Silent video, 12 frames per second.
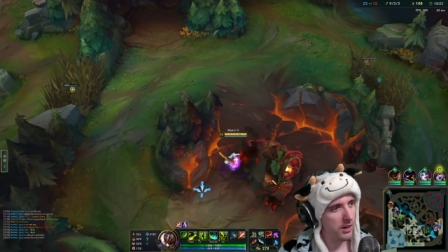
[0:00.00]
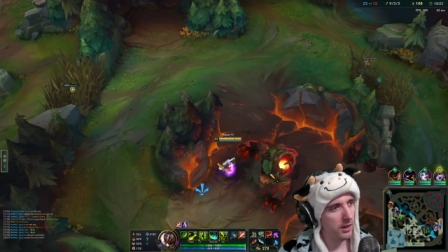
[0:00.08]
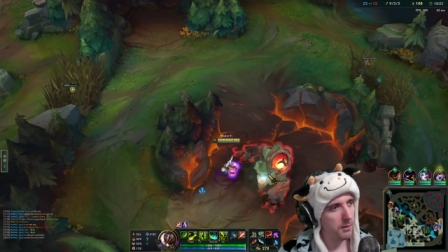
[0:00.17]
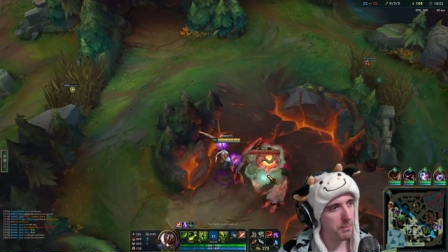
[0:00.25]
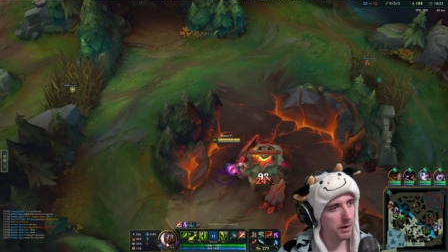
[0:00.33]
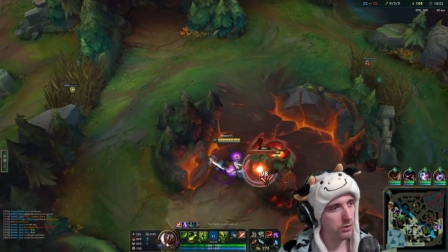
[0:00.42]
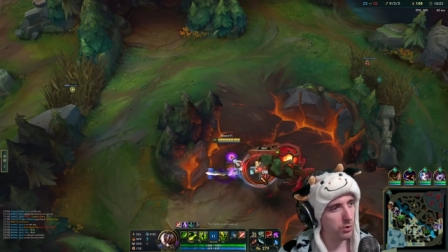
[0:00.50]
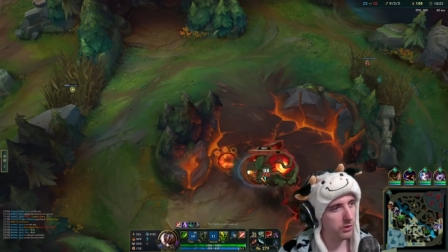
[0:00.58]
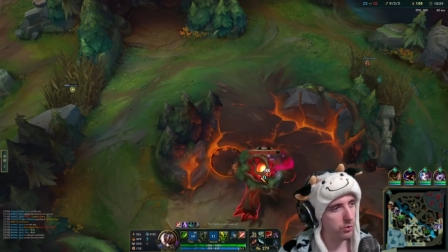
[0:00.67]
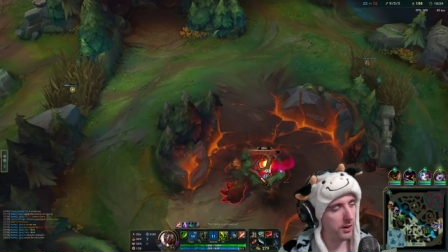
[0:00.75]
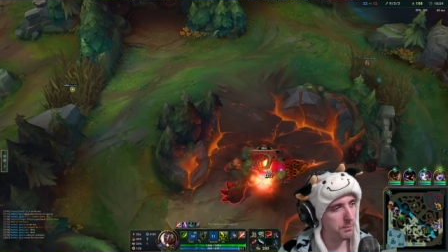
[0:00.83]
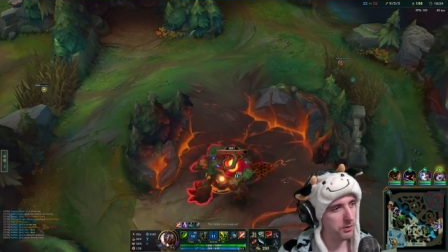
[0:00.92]
compared to a
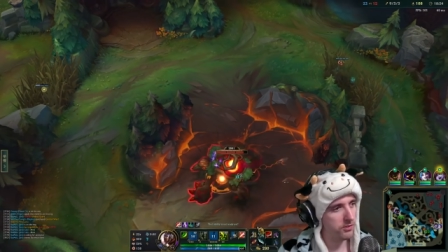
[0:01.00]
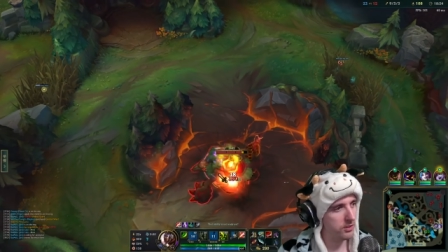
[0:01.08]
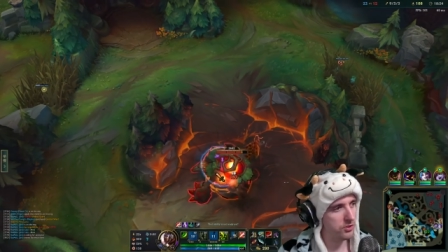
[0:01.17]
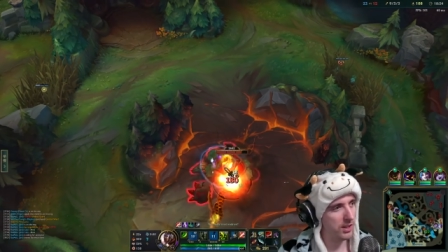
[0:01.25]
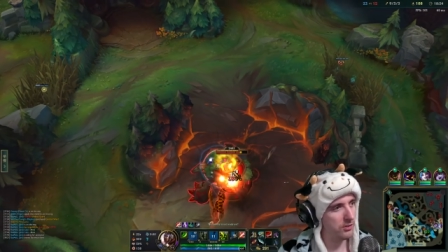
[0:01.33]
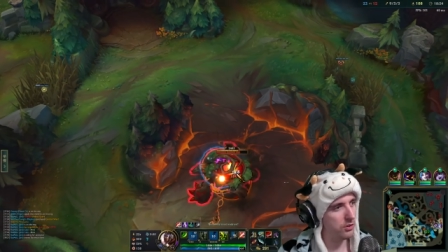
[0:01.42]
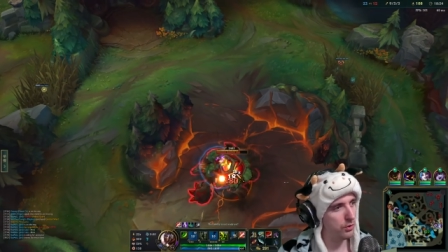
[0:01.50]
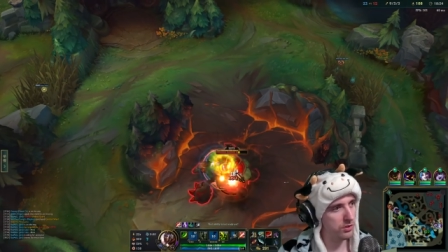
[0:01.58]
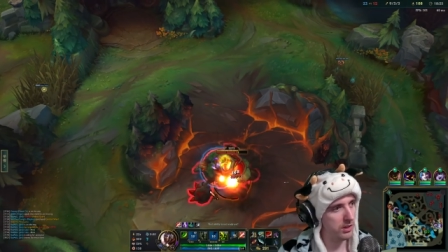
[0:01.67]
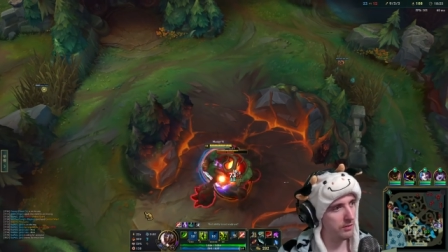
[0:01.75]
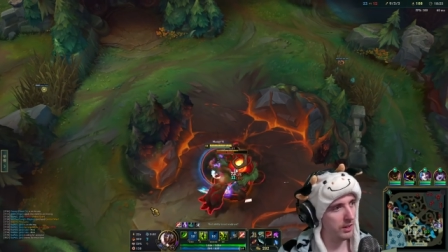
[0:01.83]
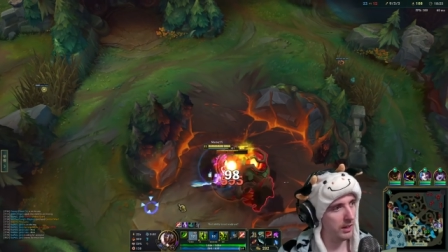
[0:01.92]
20% chance to do
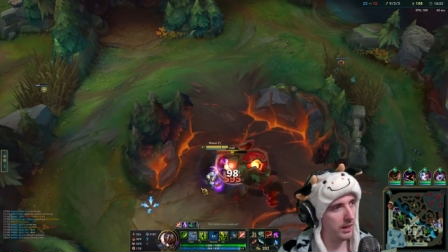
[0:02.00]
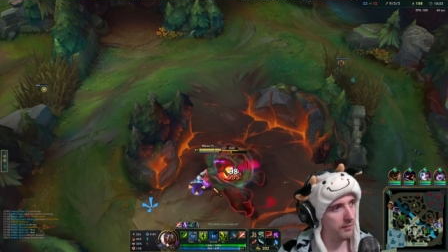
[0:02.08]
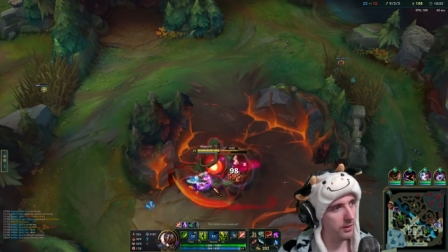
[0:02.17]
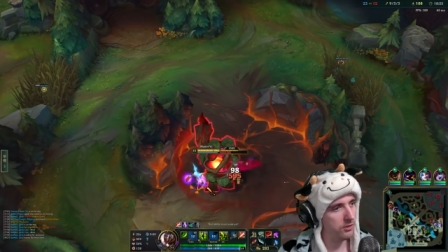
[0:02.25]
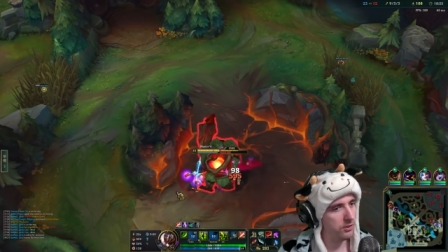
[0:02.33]
70 damage,